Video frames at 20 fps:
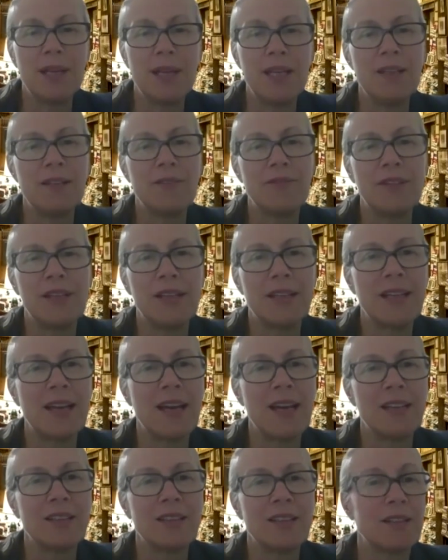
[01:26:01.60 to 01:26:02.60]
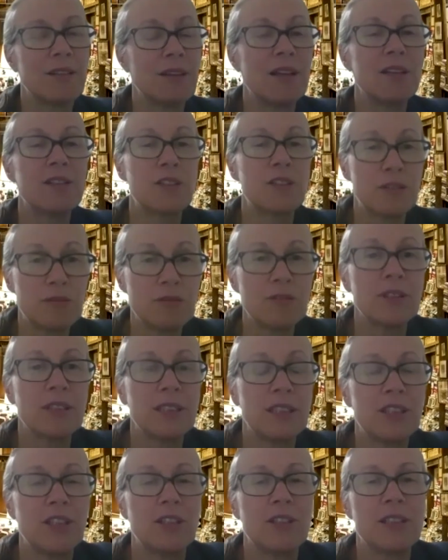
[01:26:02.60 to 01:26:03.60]
many of the accounts are truly
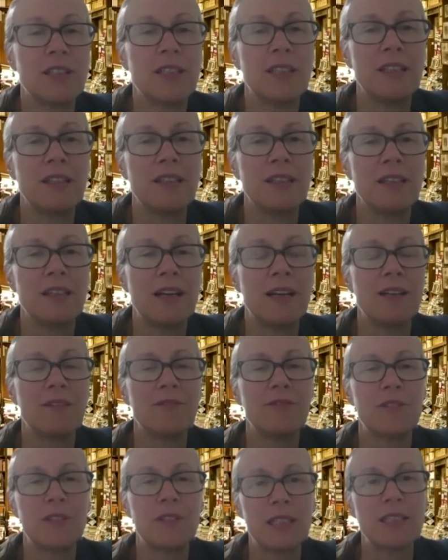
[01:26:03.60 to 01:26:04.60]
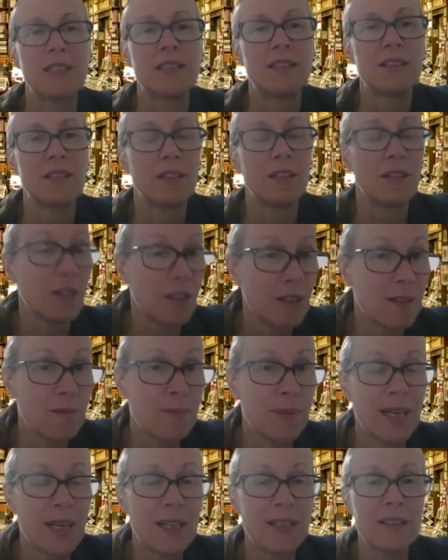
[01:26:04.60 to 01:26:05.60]
shocking for us to learn
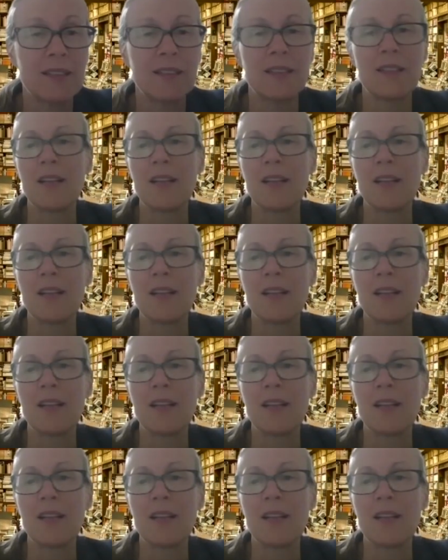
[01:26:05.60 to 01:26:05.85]
about.